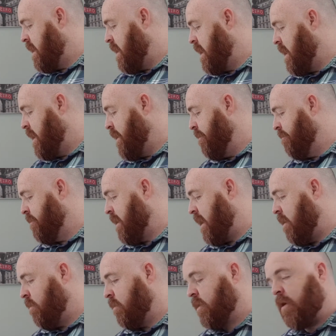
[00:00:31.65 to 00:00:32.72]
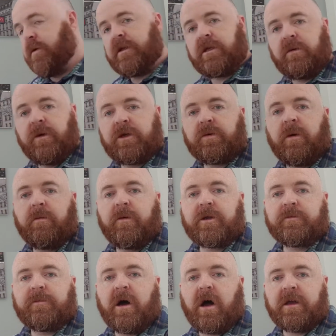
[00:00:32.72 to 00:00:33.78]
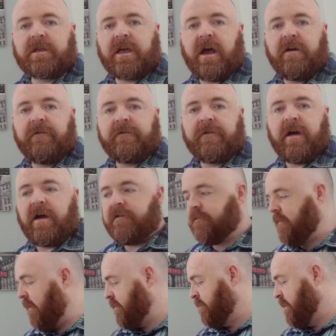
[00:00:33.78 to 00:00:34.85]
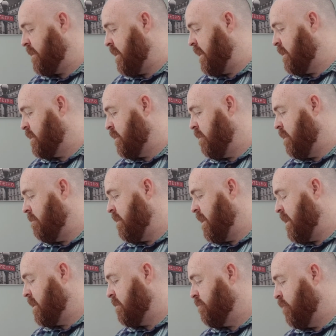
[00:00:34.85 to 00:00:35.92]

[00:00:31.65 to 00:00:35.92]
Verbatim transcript: Um, I'll go into which one, which parts I've, I've, I've split it into in a minute.